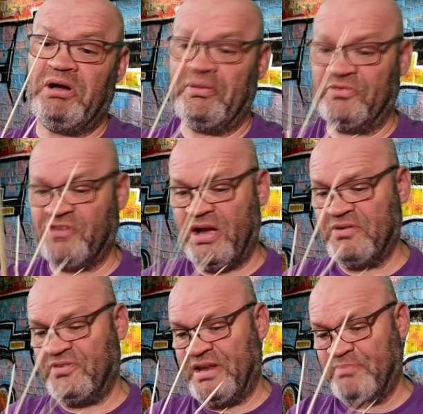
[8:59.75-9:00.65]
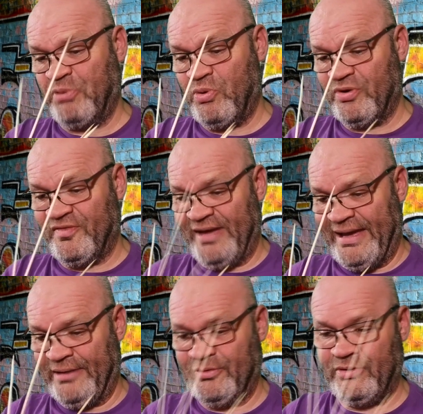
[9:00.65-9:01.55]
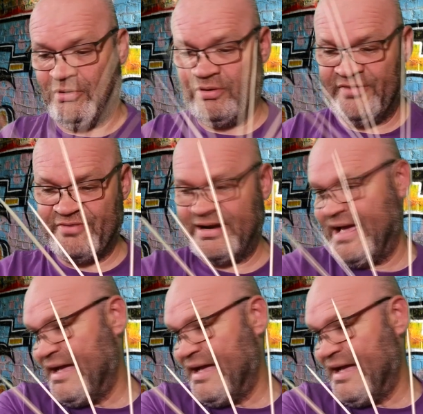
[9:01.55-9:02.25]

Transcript: I'm totally bored of it, or I've run